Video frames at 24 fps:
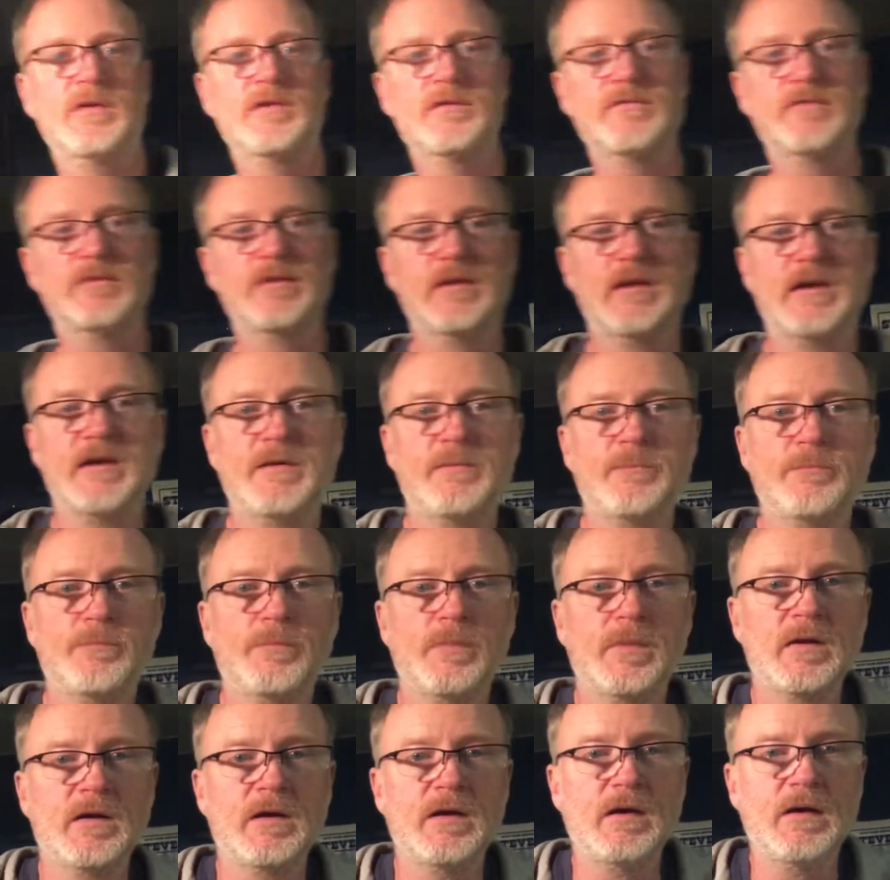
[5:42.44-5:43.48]
for light.
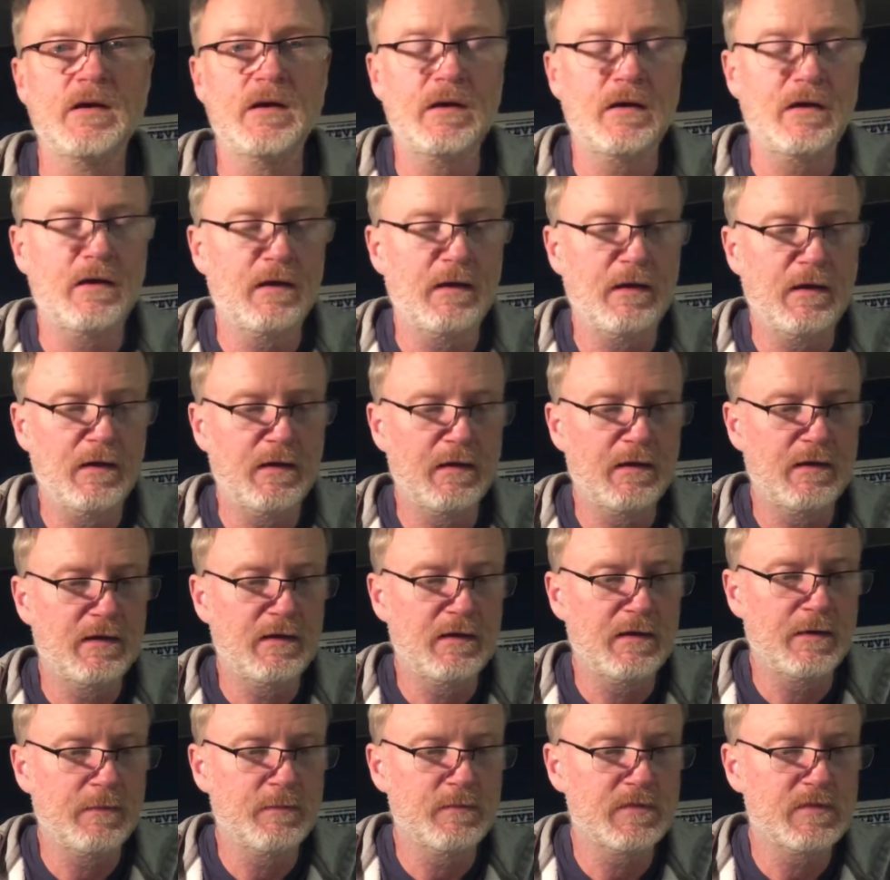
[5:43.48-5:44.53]
And
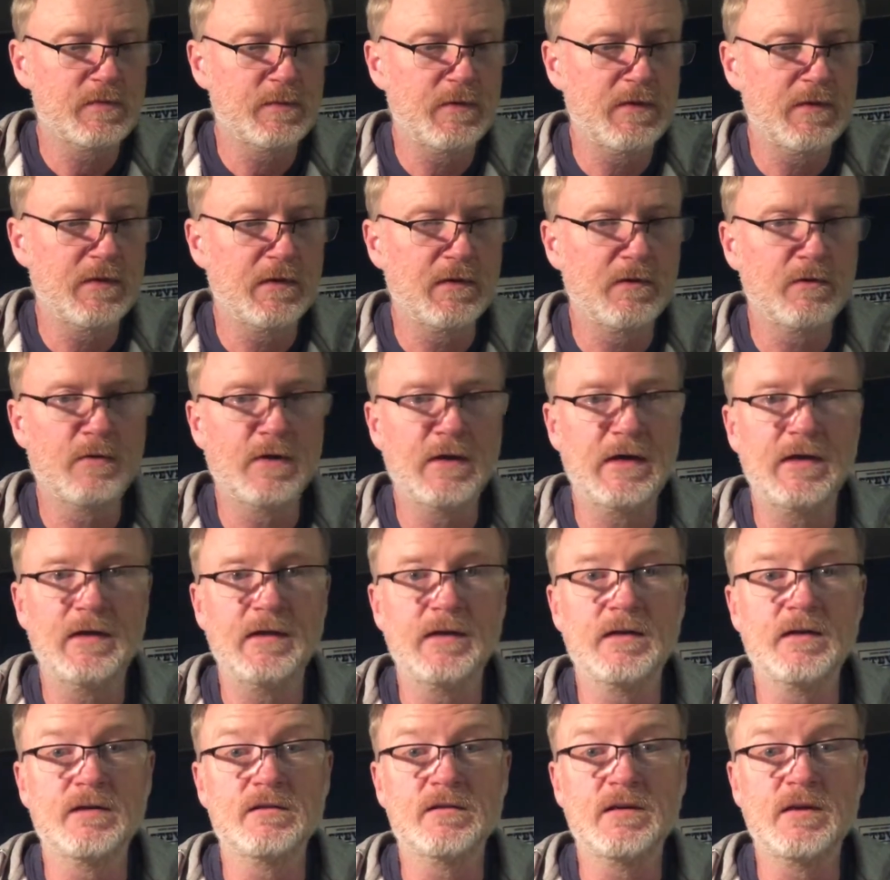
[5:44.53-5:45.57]
I'm speaking quietly
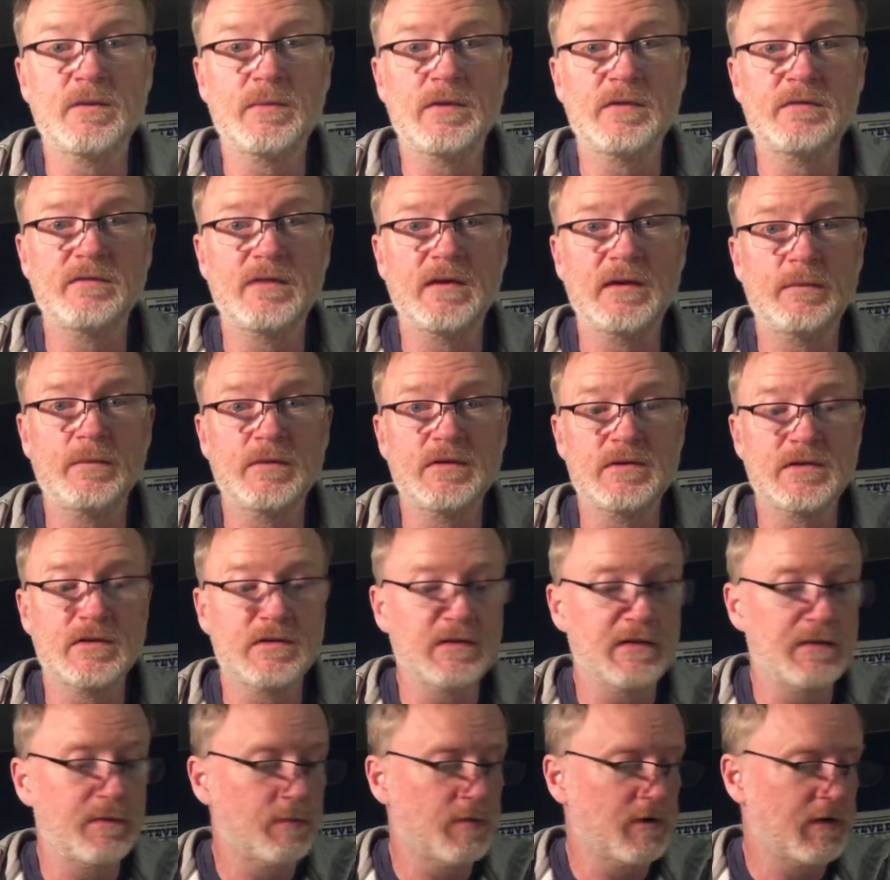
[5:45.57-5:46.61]
because all my family's
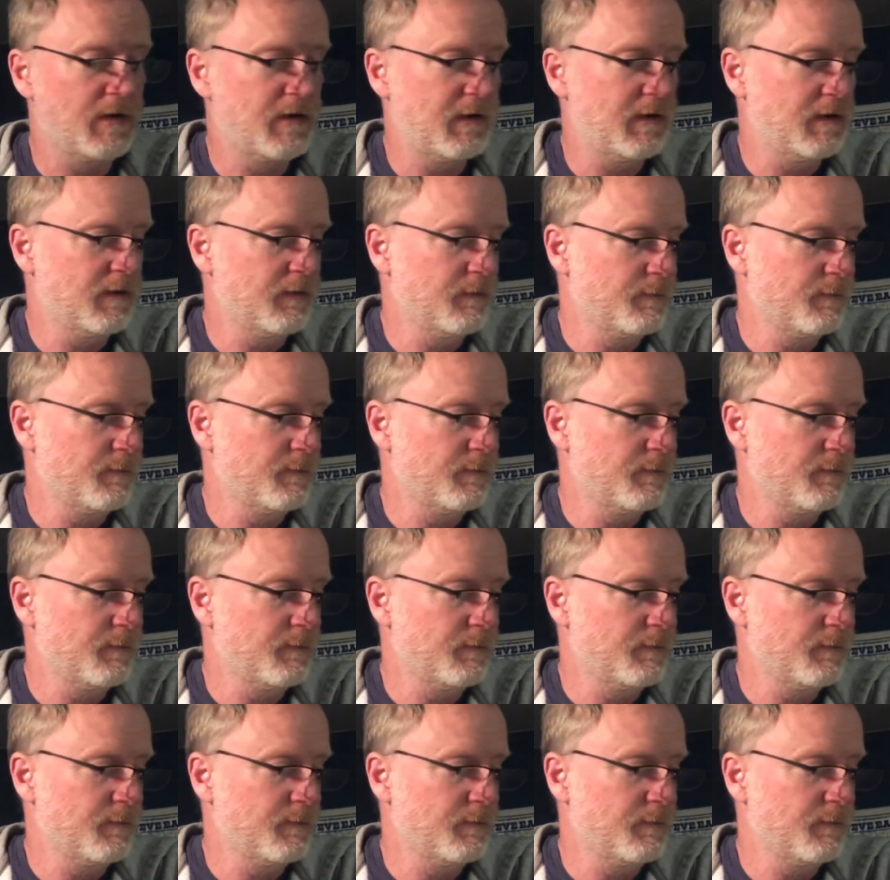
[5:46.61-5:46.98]
asleep right now.